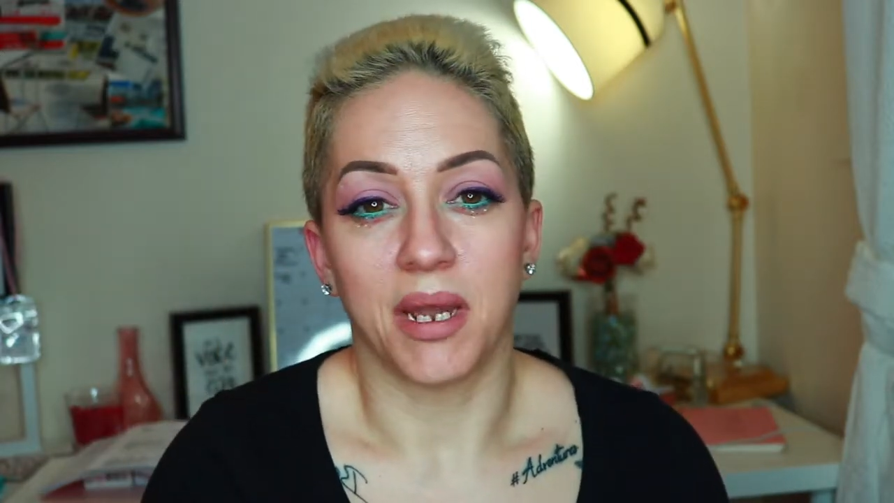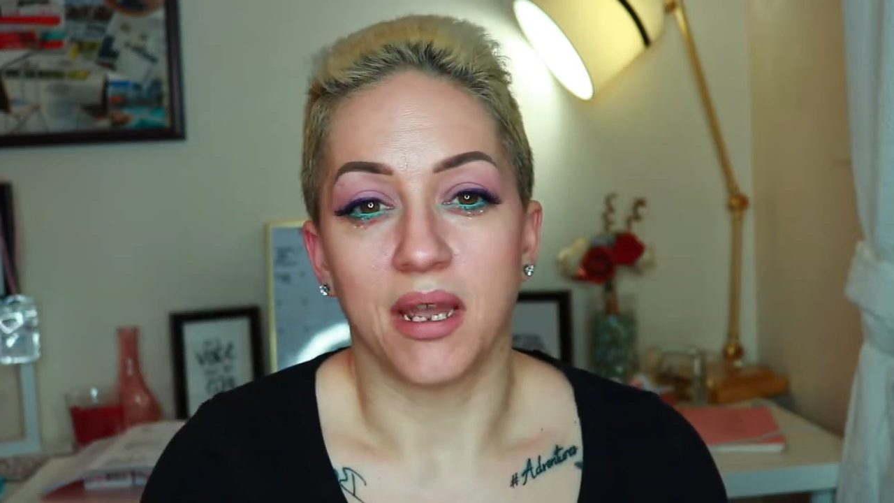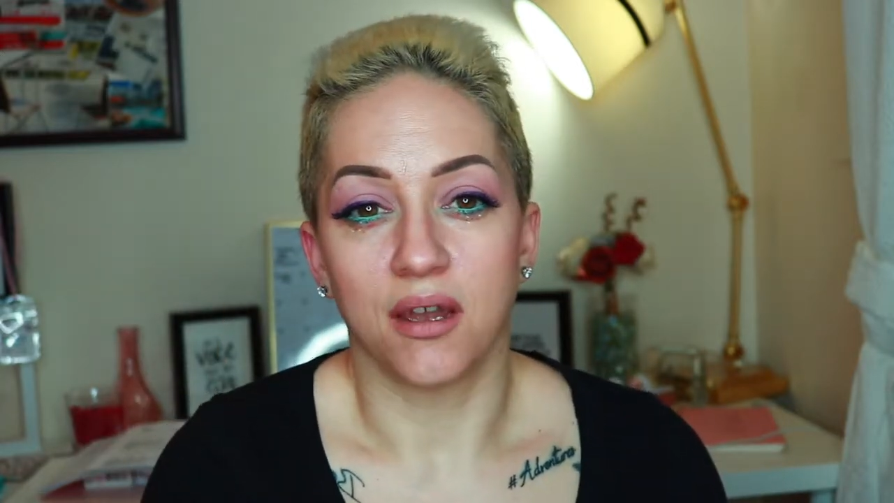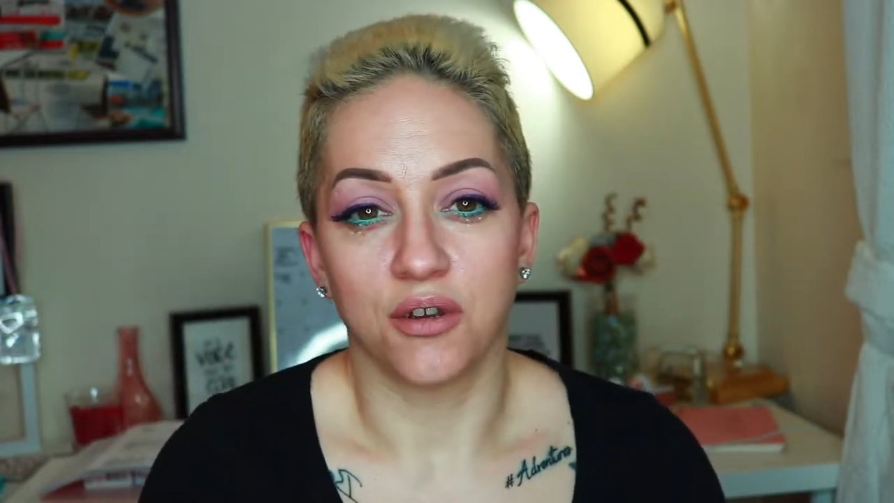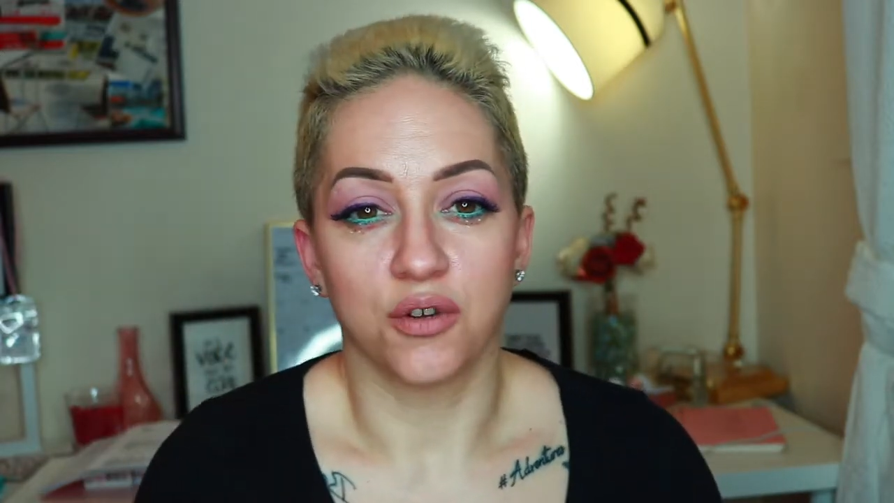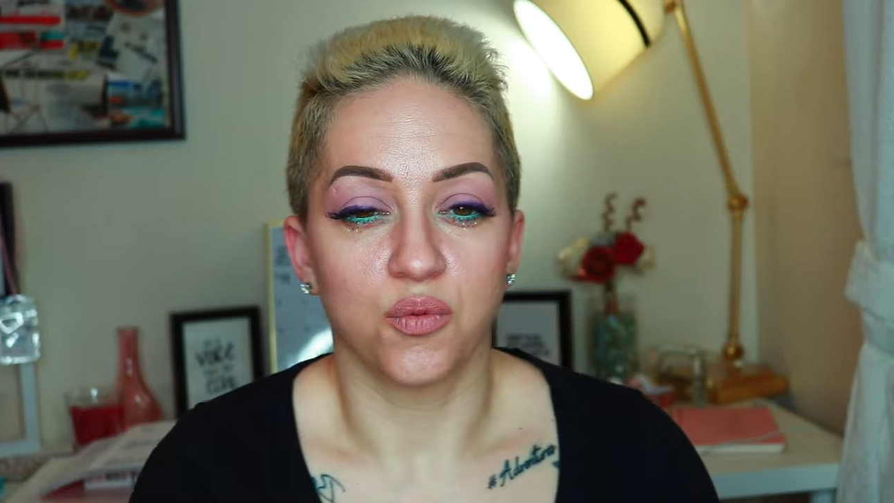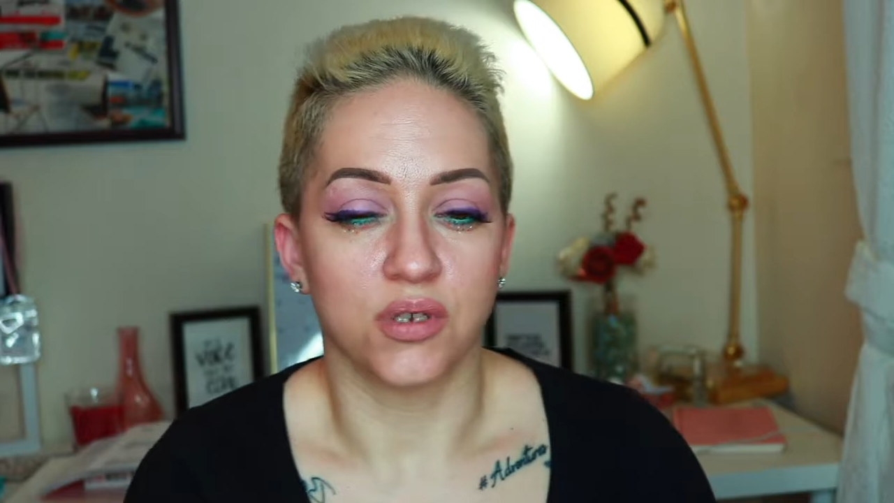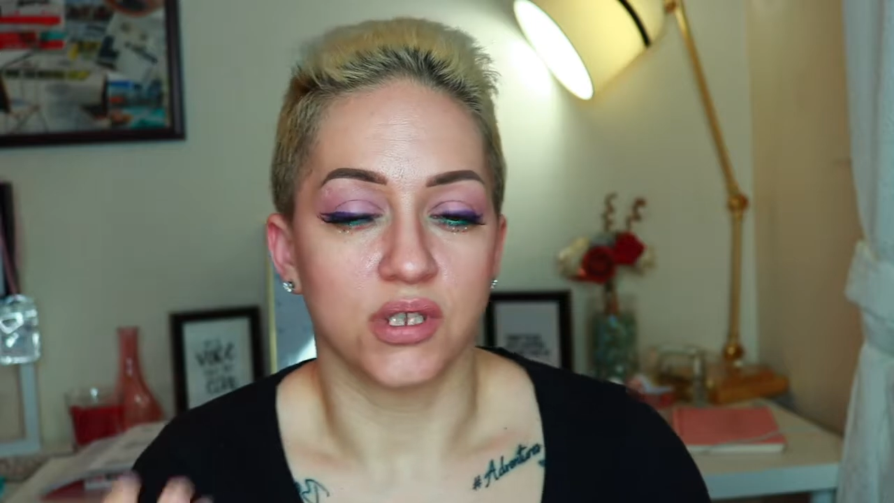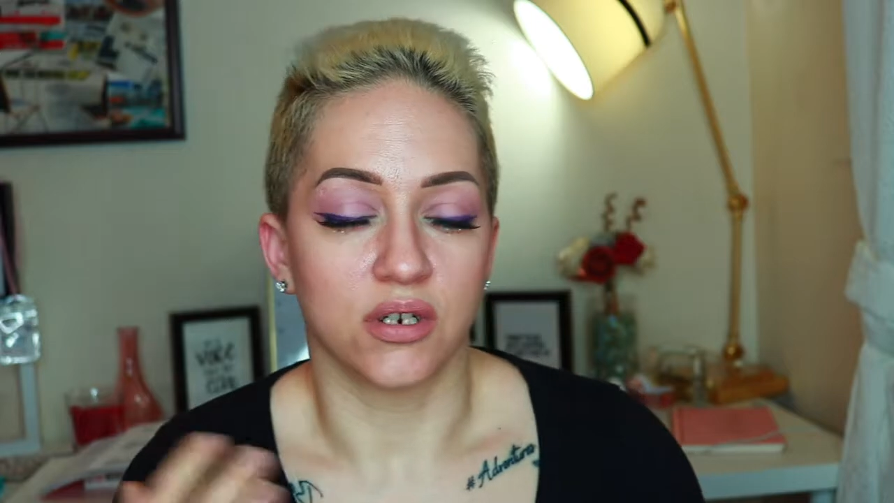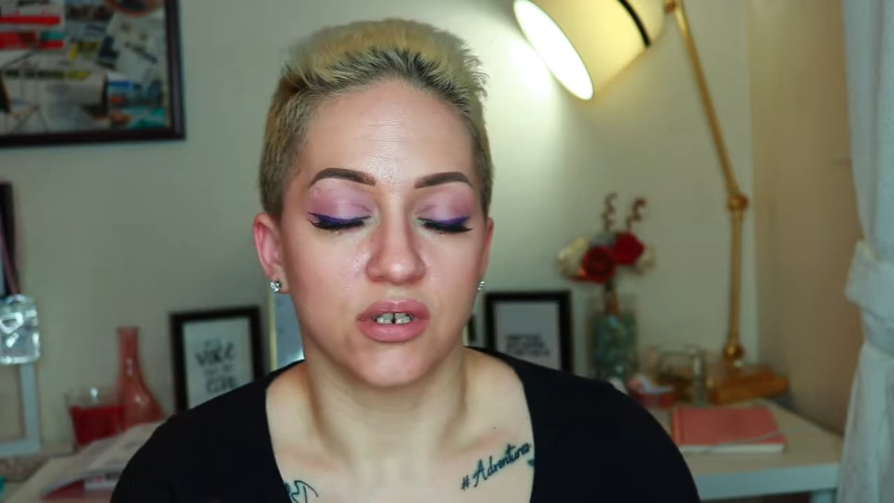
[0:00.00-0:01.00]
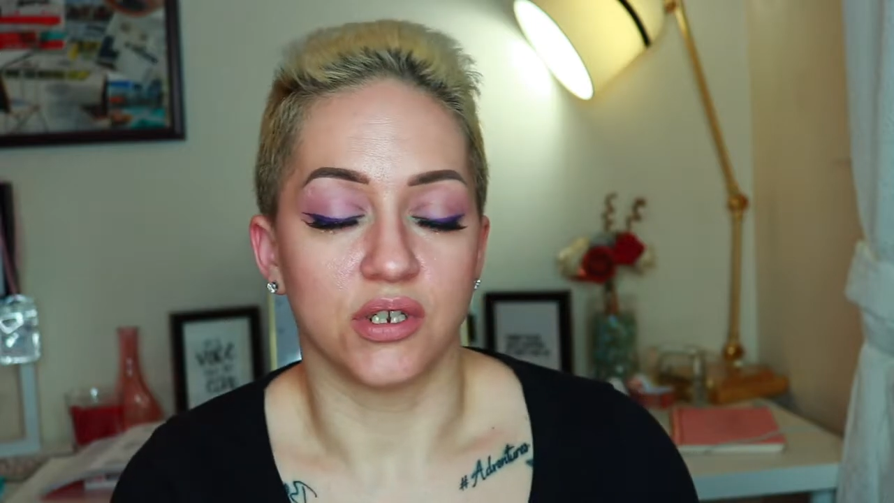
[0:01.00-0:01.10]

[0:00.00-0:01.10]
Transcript: my hunger will start